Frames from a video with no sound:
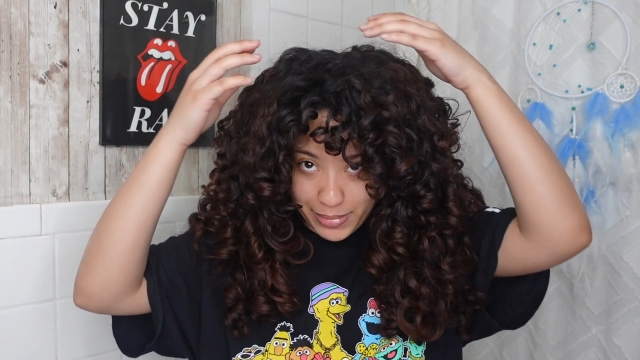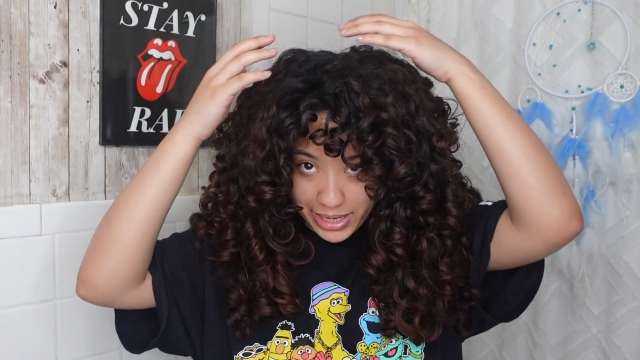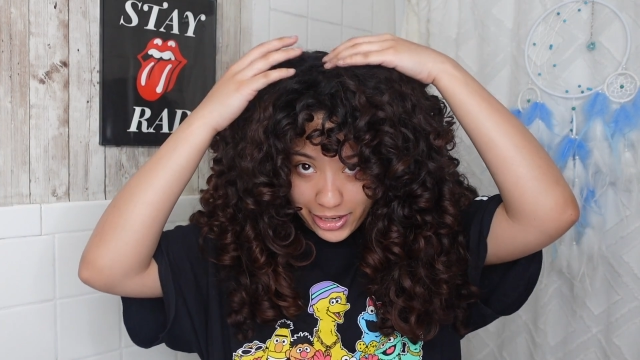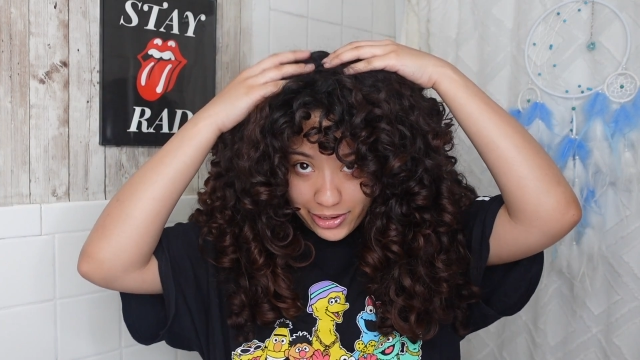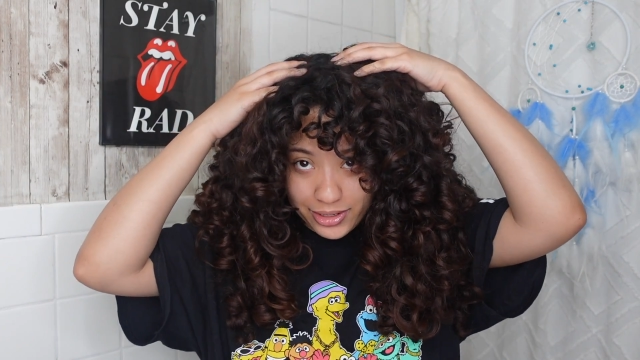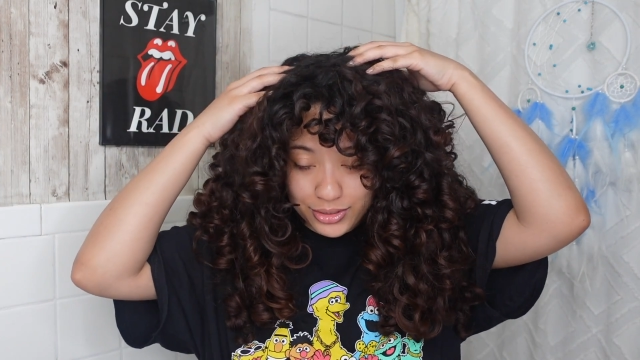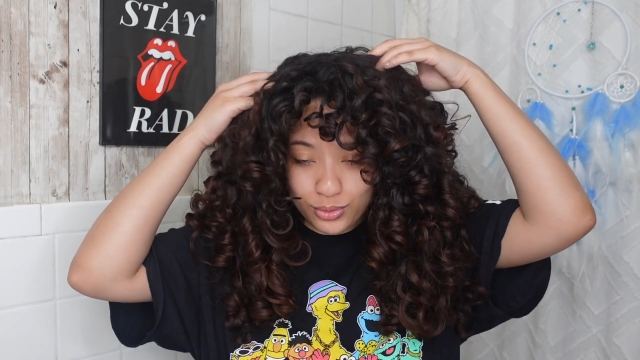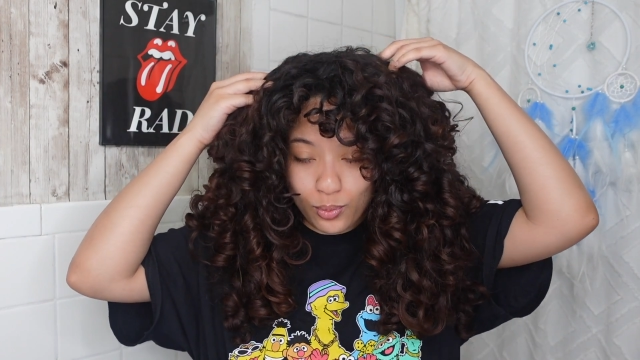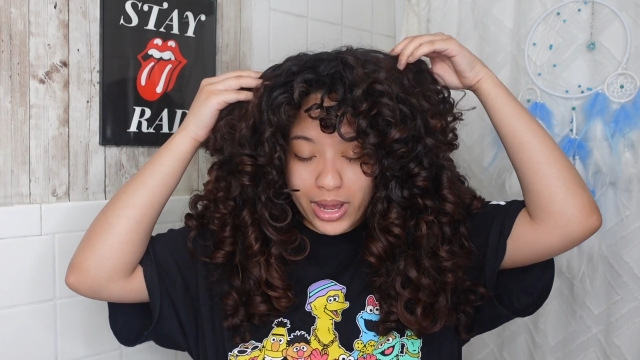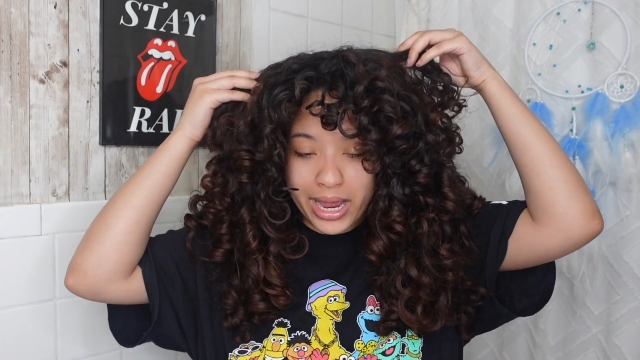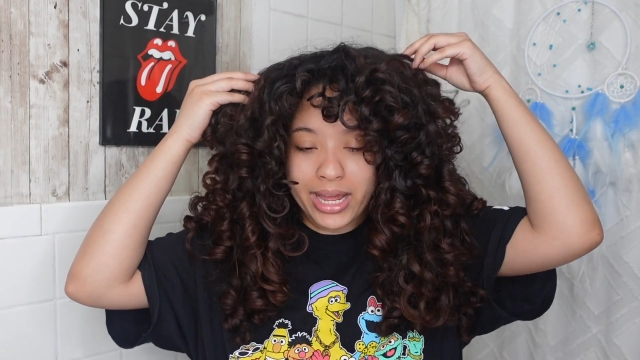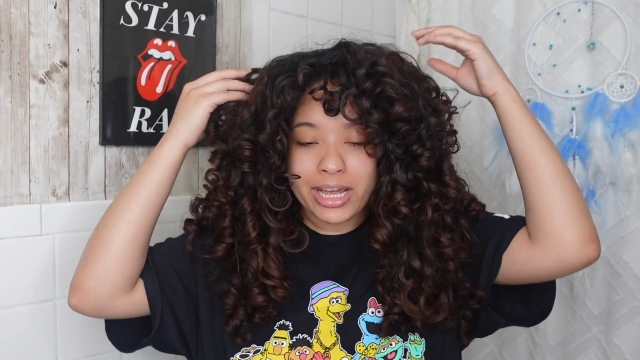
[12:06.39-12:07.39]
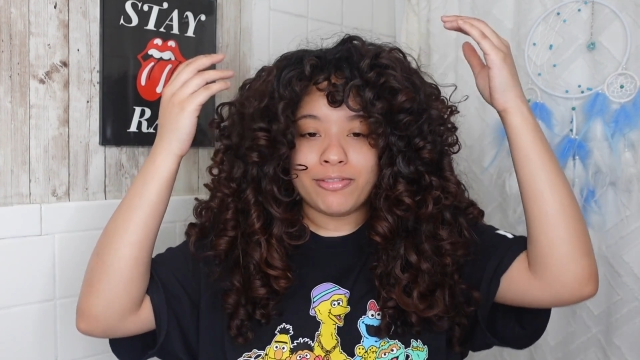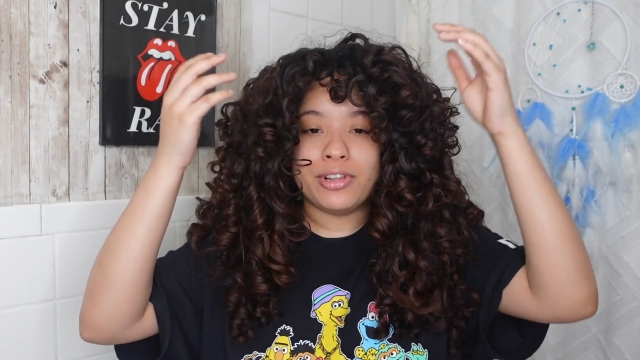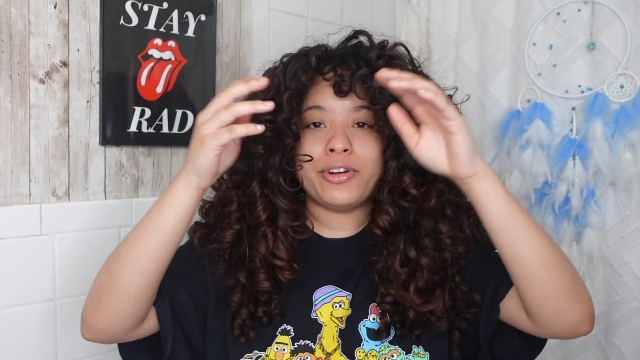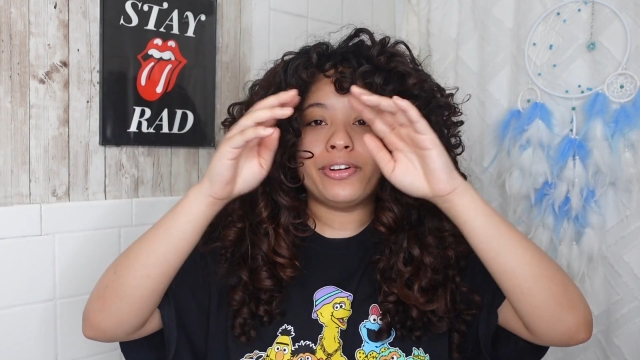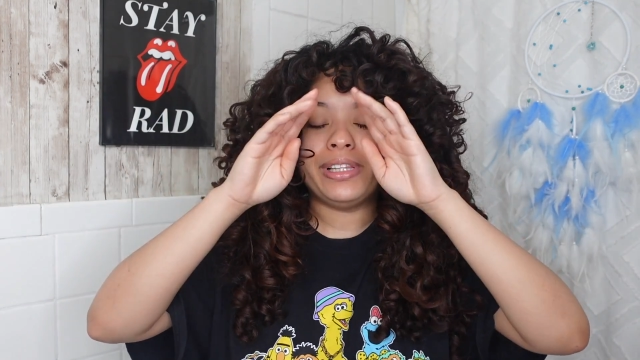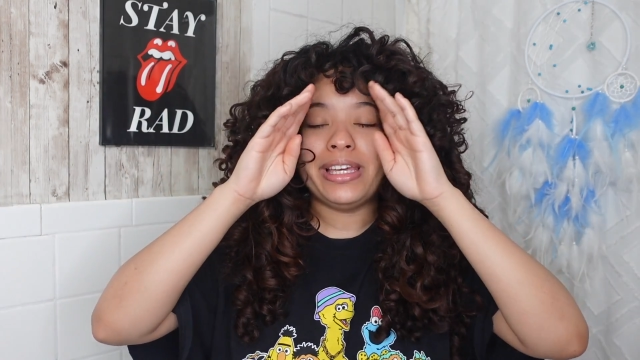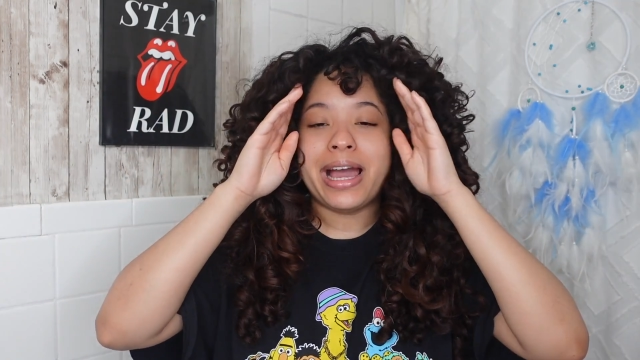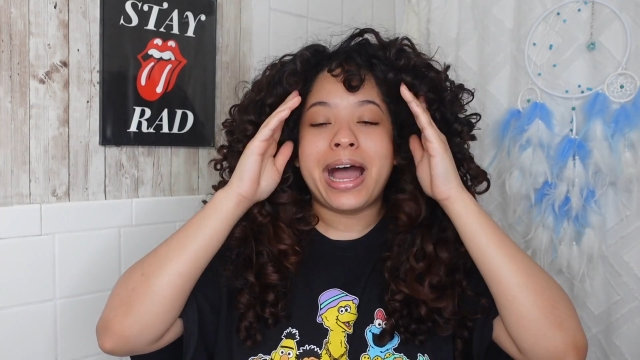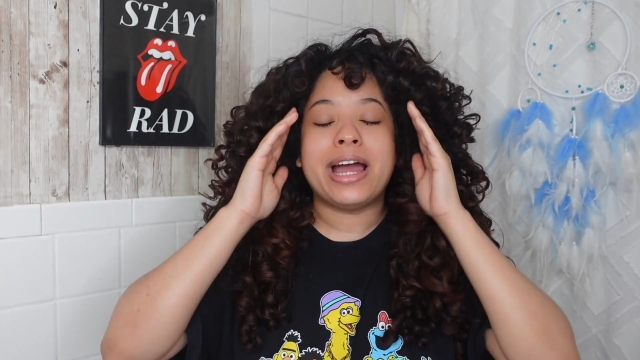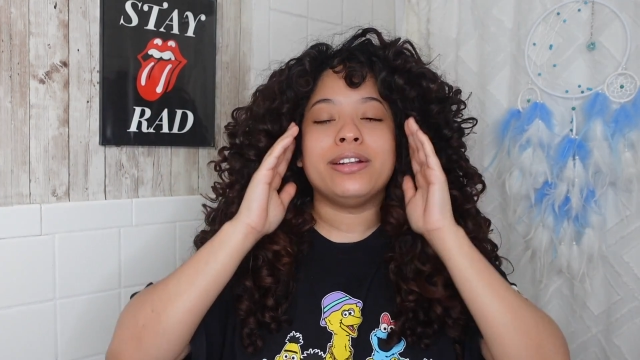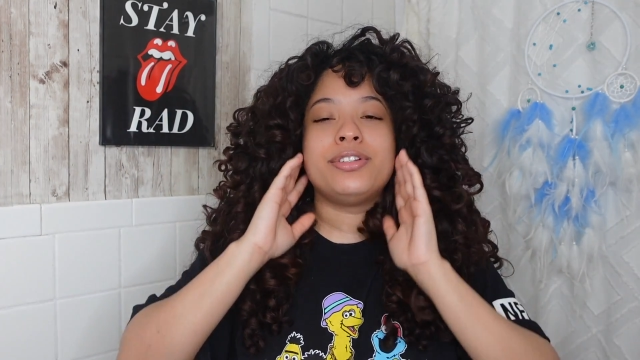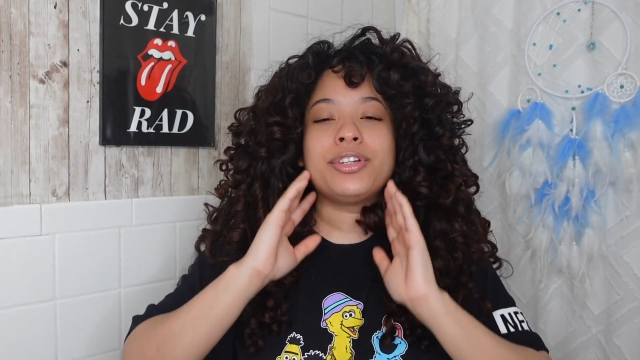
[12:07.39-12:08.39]
My hair looks wet. I've literally
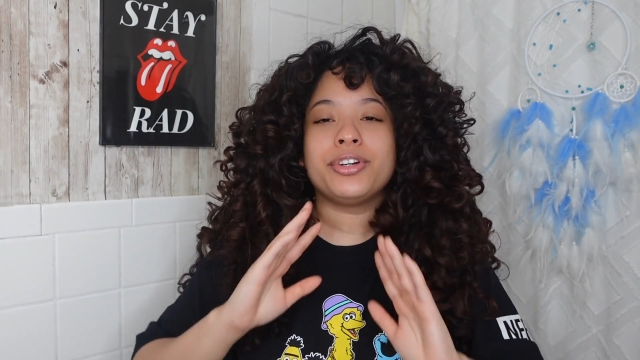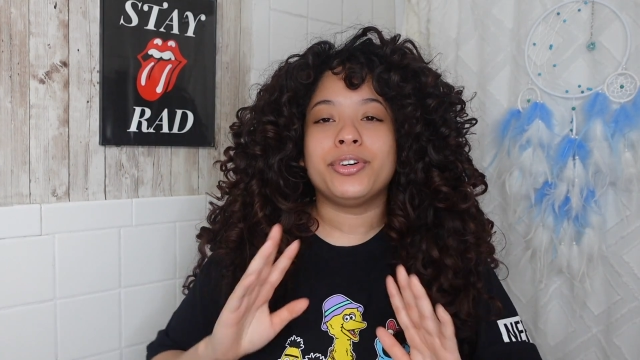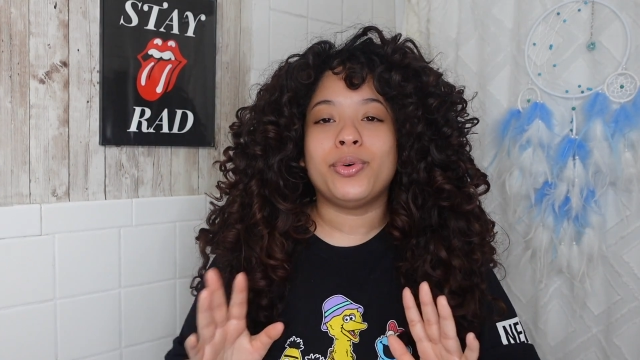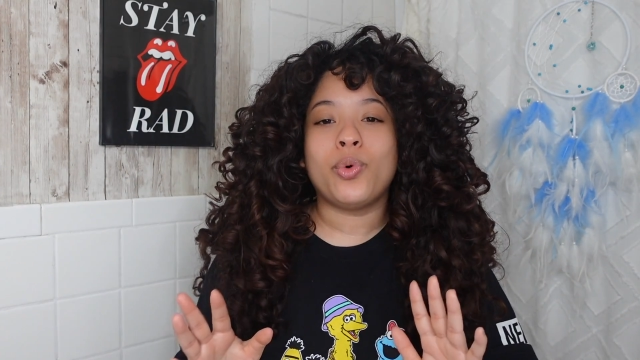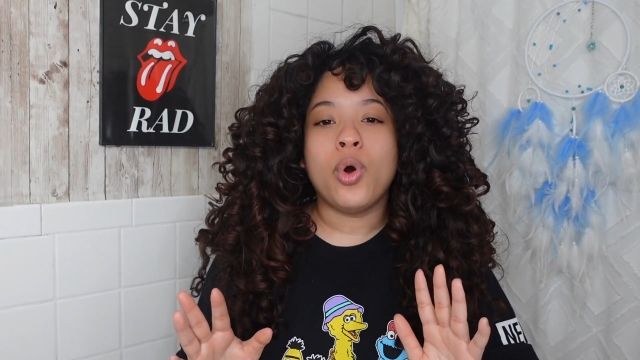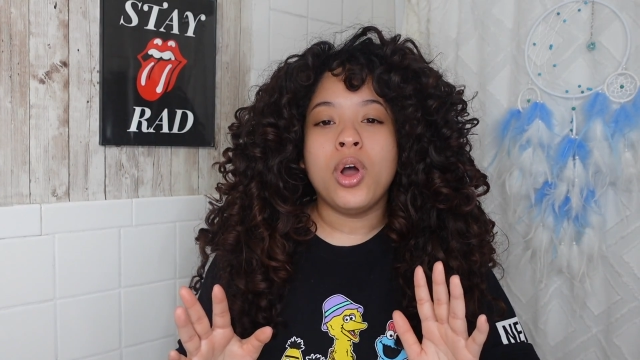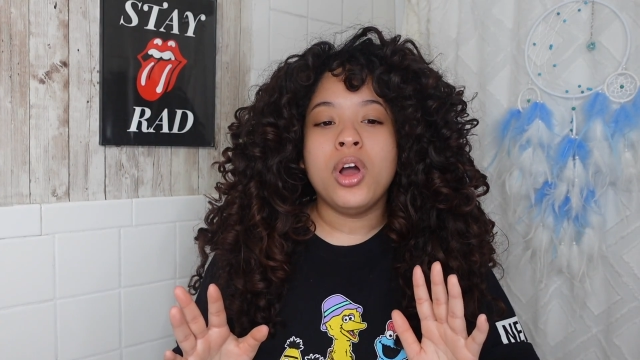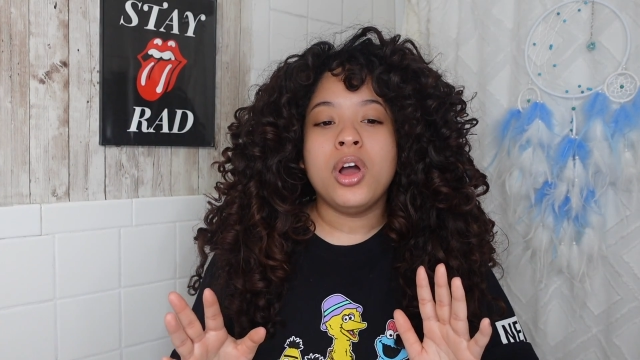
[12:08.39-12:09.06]
had to